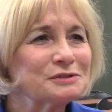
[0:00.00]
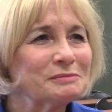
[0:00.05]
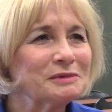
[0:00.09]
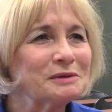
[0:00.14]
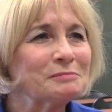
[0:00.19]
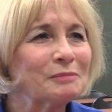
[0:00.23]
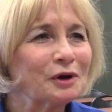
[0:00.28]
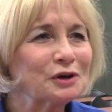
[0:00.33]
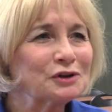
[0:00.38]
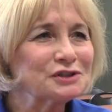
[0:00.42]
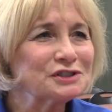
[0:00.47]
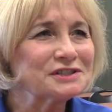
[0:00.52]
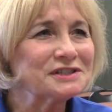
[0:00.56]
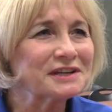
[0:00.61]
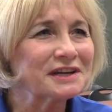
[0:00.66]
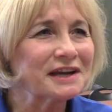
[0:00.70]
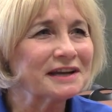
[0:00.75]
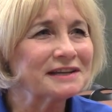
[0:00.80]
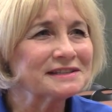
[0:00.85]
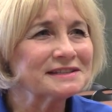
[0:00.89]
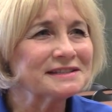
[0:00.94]
be
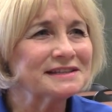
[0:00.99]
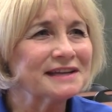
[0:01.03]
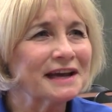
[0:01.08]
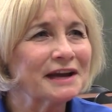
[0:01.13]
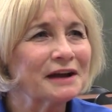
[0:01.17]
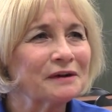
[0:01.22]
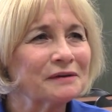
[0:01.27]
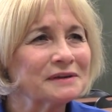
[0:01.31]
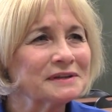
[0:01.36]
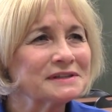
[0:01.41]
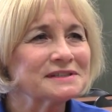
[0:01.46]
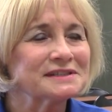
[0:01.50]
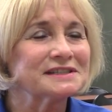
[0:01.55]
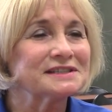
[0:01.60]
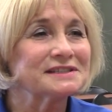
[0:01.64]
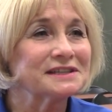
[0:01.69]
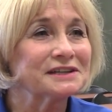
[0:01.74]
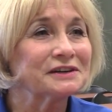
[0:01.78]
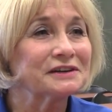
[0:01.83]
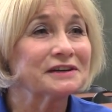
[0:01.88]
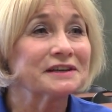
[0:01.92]
merchandise. Now it's
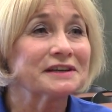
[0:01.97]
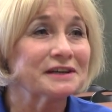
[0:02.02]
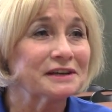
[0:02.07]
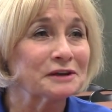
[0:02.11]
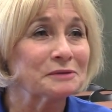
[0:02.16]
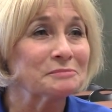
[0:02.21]
the Dare to Care